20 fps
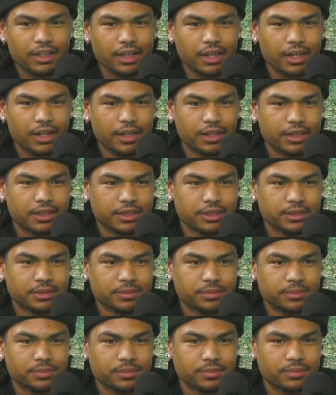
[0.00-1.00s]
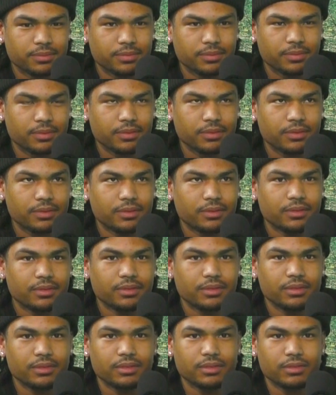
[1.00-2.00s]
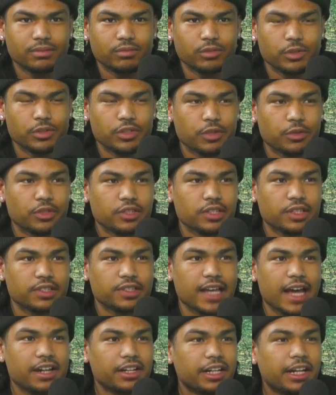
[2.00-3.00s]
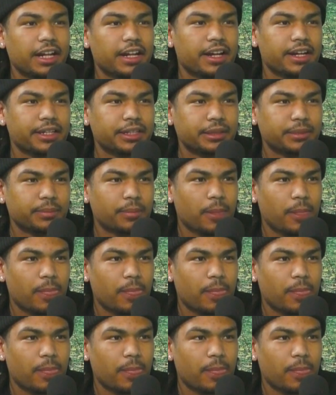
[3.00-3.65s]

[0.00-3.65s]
And it was a Saturday night.